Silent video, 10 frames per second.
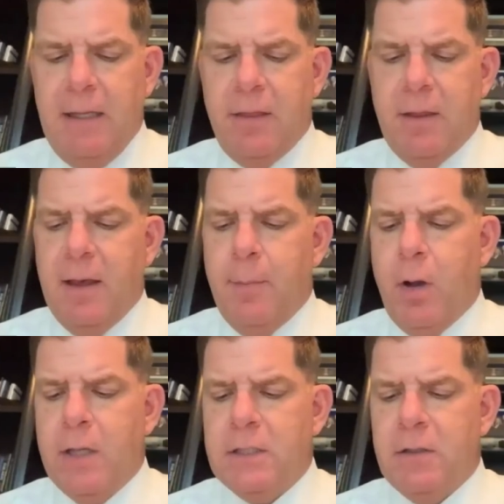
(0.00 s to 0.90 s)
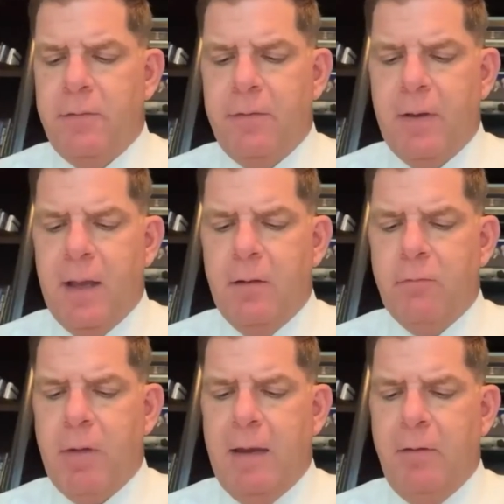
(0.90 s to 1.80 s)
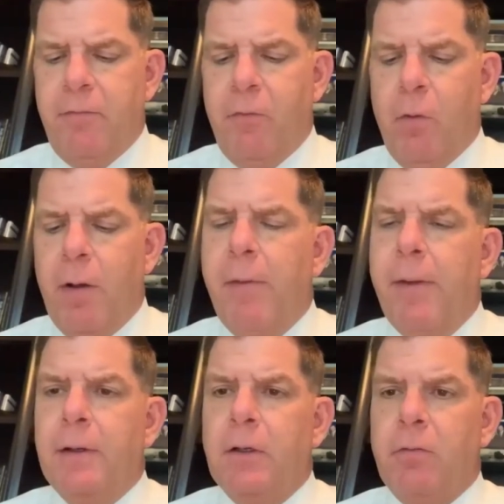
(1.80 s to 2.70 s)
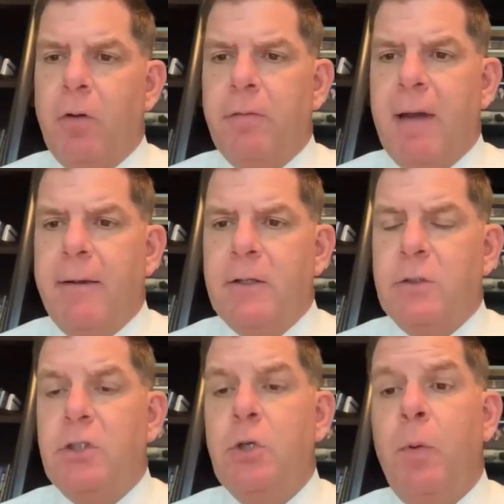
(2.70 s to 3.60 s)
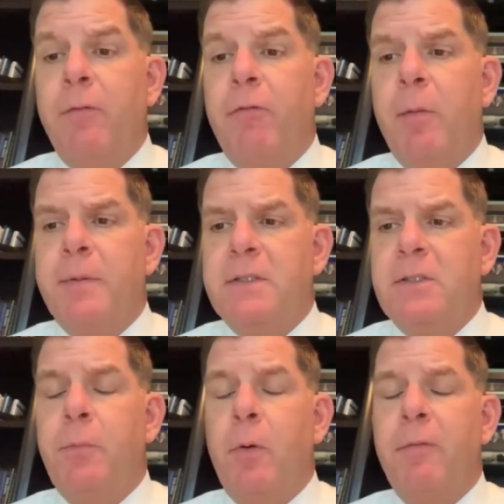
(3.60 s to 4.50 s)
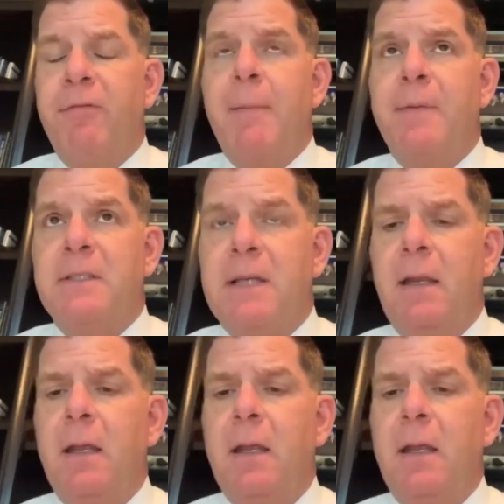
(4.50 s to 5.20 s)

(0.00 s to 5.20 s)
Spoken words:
our positive rate for coronavirus was 2.5%.